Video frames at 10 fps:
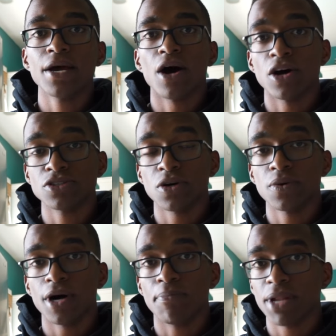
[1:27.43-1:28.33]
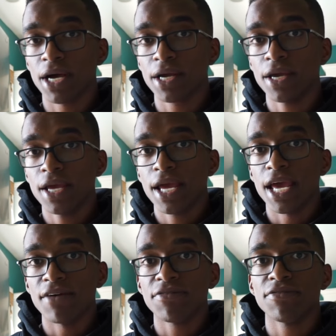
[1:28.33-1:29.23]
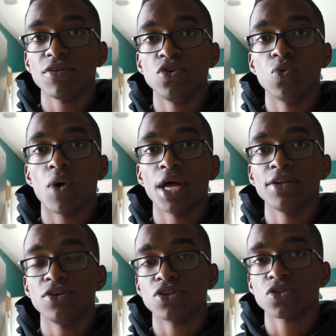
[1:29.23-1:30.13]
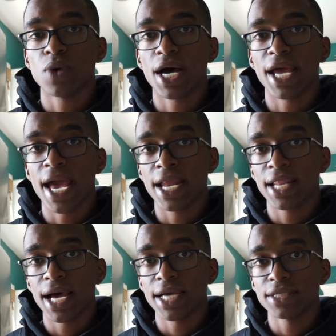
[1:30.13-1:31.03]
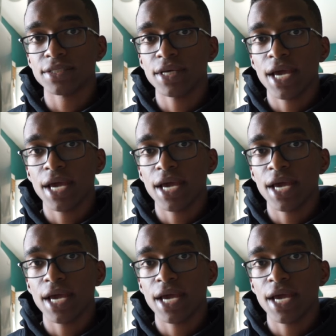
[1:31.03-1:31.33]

Also, a plug if you want your squat analyzed,